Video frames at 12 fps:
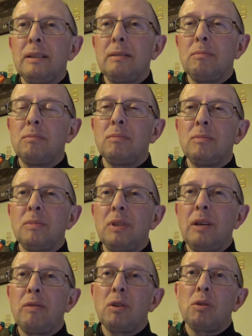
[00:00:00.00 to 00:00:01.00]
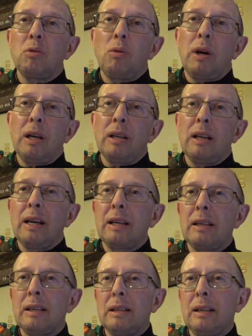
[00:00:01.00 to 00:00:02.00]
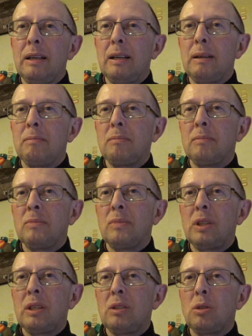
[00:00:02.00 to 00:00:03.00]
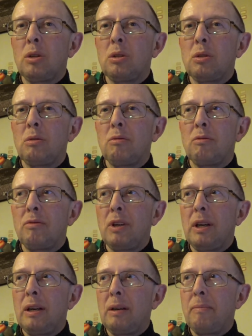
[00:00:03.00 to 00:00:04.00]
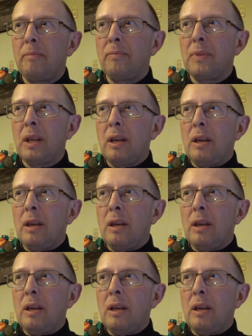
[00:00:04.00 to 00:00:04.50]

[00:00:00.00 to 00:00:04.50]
Mm, never quite like um, the sort of um,